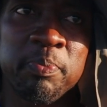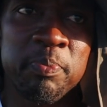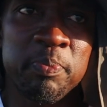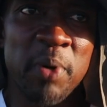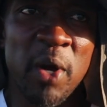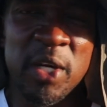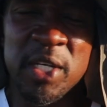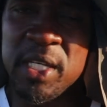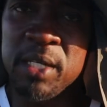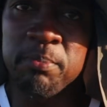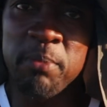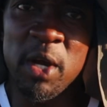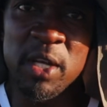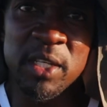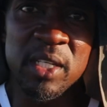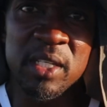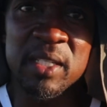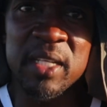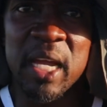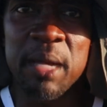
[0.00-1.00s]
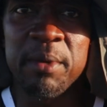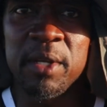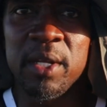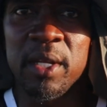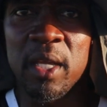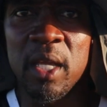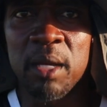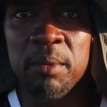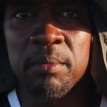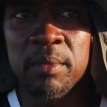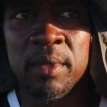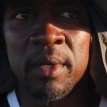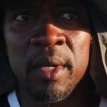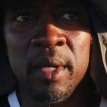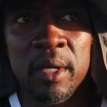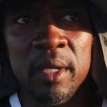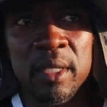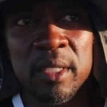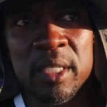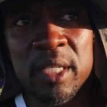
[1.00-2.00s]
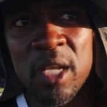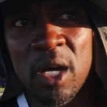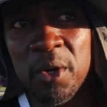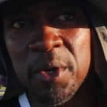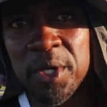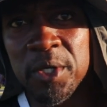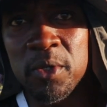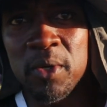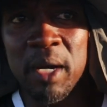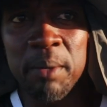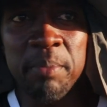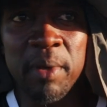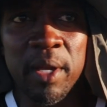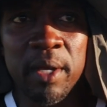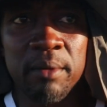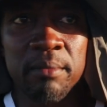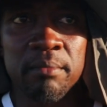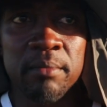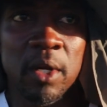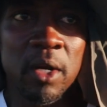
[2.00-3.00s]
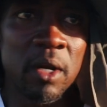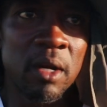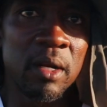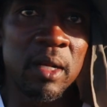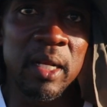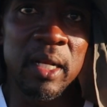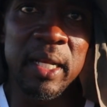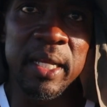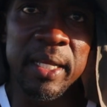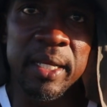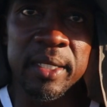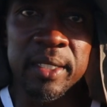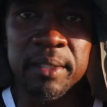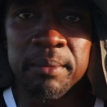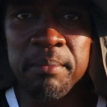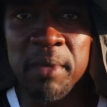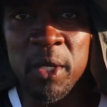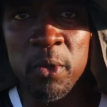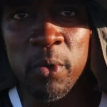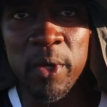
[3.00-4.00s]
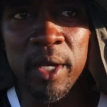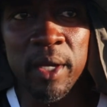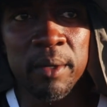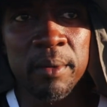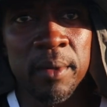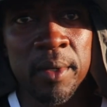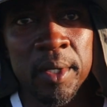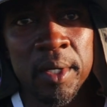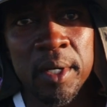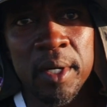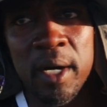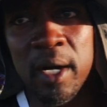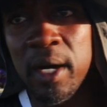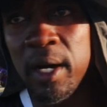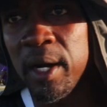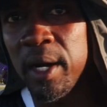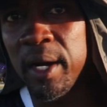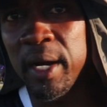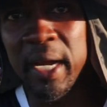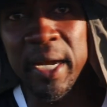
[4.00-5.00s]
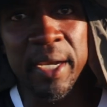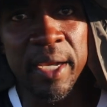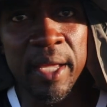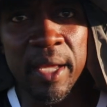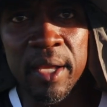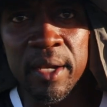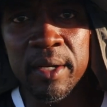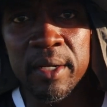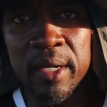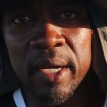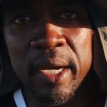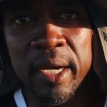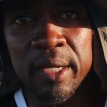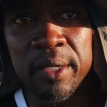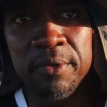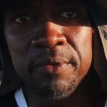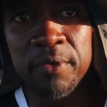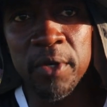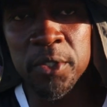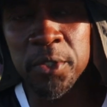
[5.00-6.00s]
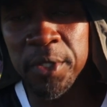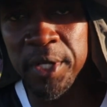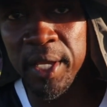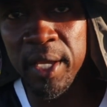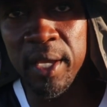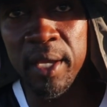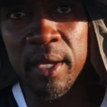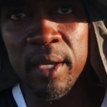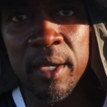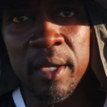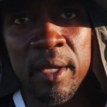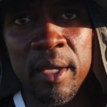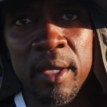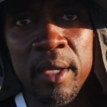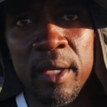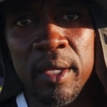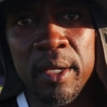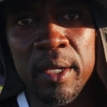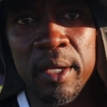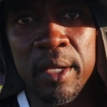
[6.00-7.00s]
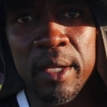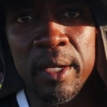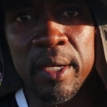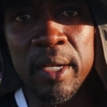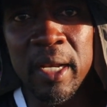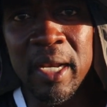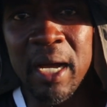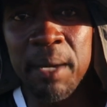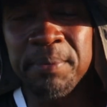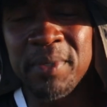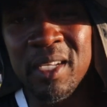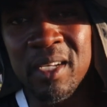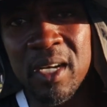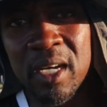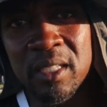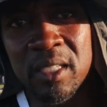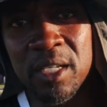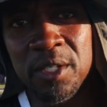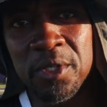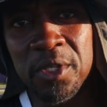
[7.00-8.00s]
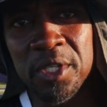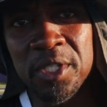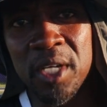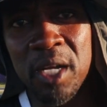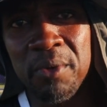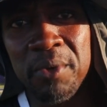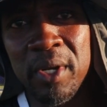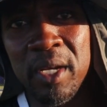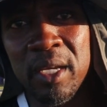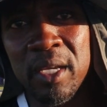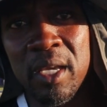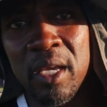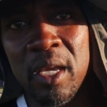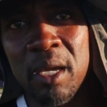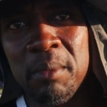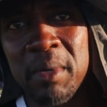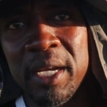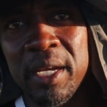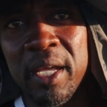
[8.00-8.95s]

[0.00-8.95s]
point in time in the game. It's either going to happen early, late, midway, or at the end. And for today, the lapse in concentration really came at